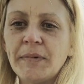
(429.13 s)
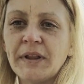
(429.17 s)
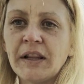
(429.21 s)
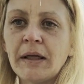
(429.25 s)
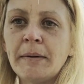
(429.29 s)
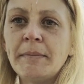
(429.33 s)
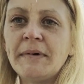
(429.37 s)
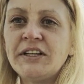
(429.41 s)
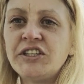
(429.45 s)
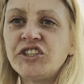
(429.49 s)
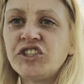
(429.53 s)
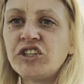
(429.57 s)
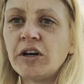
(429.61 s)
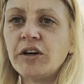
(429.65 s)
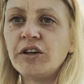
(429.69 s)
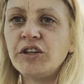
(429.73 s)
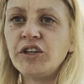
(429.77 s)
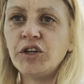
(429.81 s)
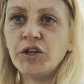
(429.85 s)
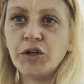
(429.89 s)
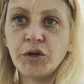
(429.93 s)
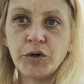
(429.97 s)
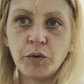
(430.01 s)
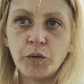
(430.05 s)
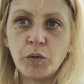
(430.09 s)
but let me show
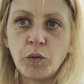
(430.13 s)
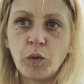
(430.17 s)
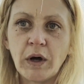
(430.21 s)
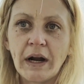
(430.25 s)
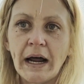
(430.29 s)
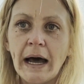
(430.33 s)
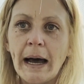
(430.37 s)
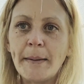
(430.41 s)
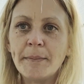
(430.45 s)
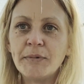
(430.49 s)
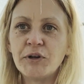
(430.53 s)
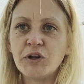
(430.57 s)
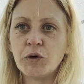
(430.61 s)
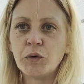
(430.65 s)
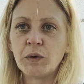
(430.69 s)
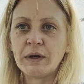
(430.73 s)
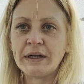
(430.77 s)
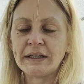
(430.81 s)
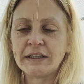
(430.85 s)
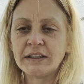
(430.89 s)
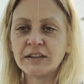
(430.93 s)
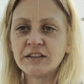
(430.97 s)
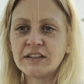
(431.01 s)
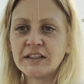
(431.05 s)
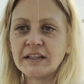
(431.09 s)
you what I'm
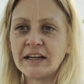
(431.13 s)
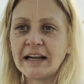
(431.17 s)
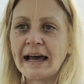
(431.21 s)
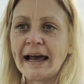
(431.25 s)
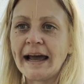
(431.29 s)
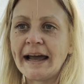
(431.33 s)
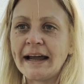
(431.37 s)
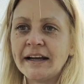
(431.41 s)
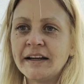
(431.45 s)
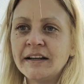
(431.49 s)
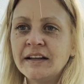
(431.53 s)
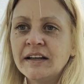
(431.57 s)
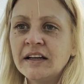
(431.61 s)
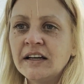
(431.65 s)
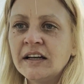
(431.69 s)
doing today.